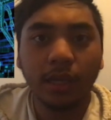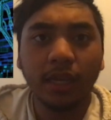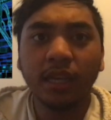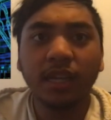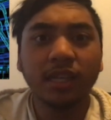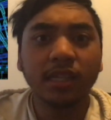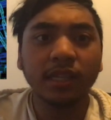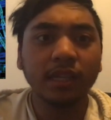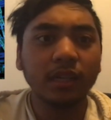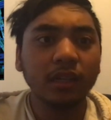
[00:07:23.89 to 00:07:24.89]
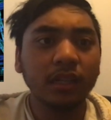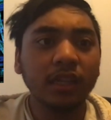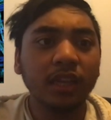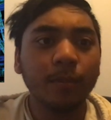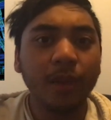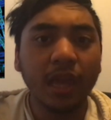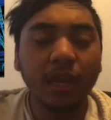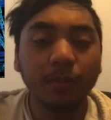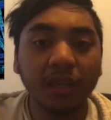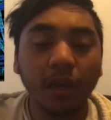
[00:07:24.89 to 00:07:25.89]
it is literally the
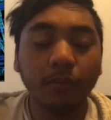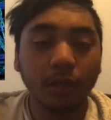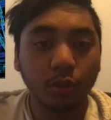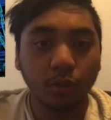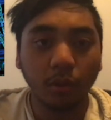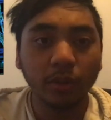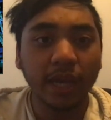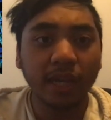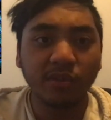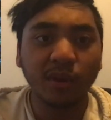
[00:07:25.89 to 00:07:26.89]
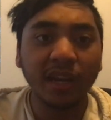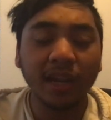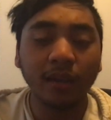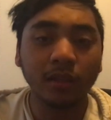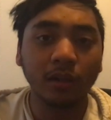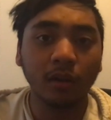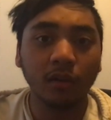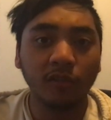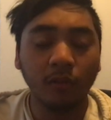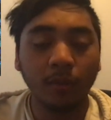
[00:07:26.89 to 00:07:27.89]
epitome of control decks right now in the
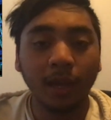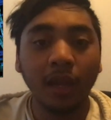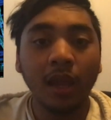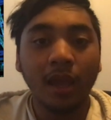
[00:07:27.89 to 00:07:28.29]
current format.